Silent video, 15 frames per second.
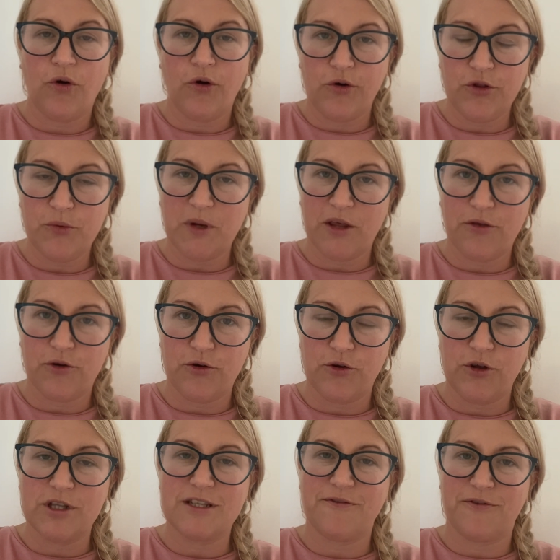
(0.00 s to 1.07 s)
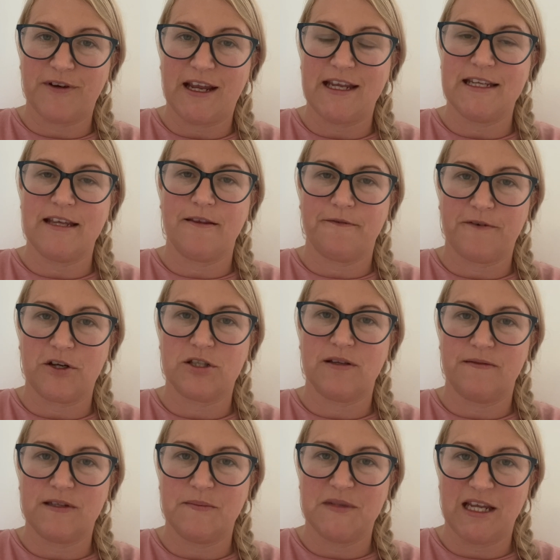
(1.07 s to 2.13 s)
all the way through to Friday the 1st
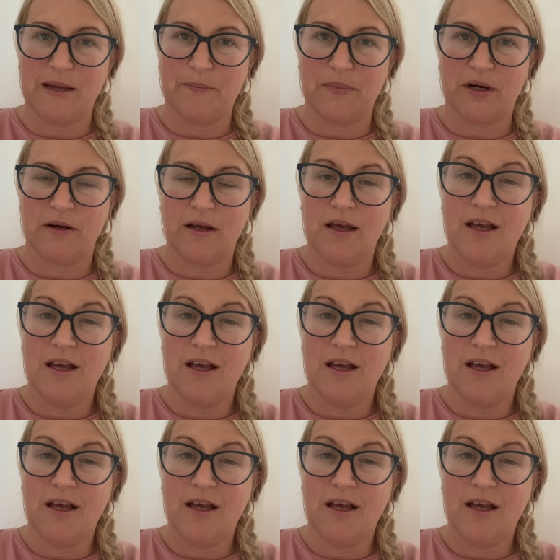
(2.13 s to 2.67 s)
of September.